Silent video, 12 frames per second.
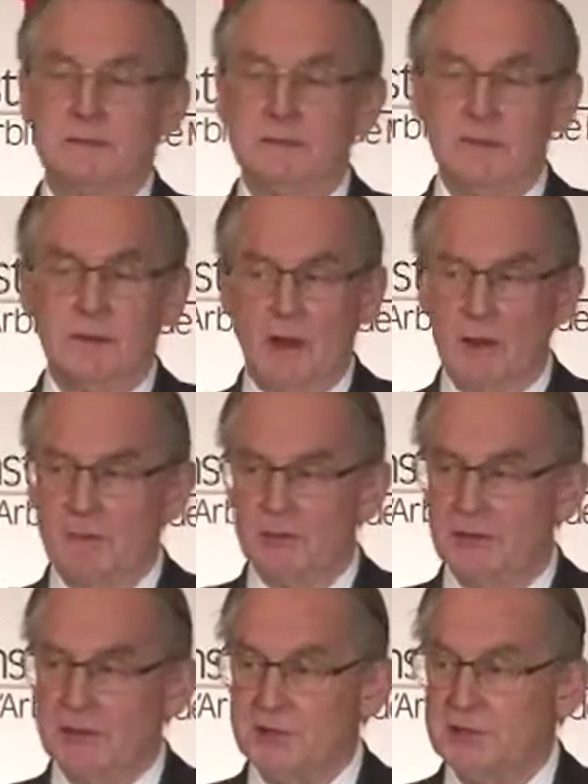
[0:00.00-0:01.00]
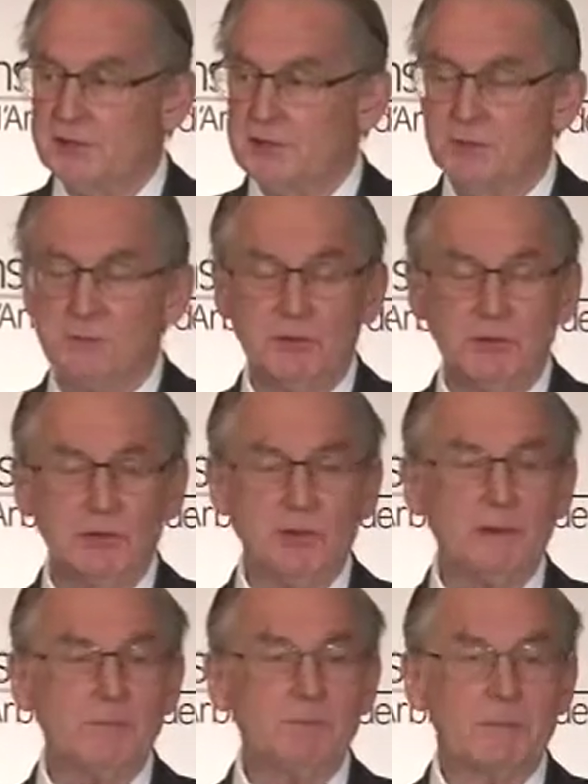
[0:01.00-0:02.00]
the arbitration
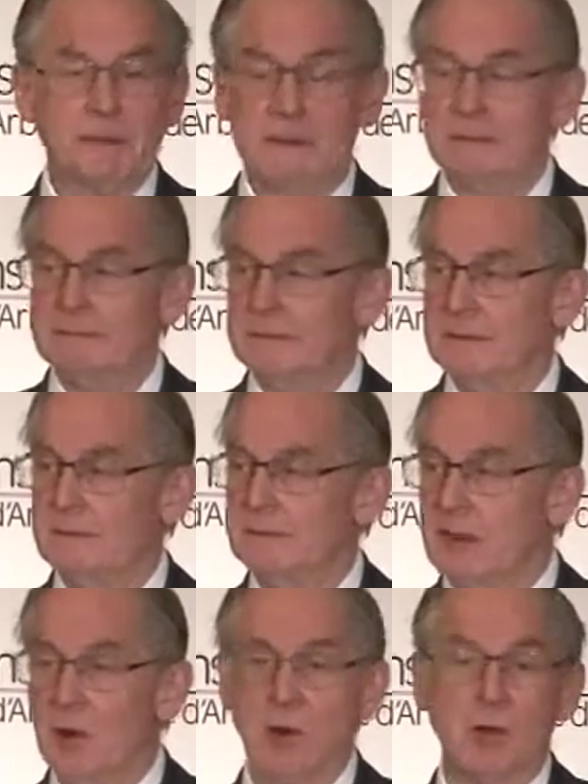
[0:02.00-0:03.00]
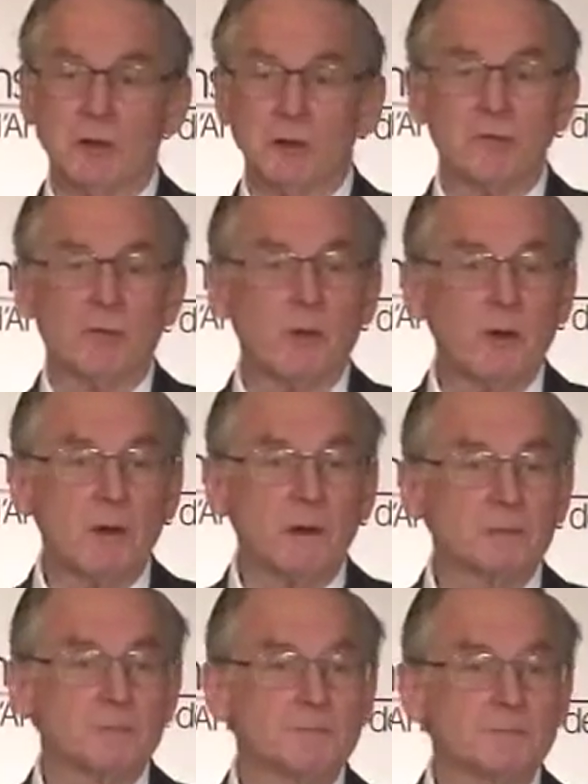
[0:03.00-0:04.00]
community, they're looking for work.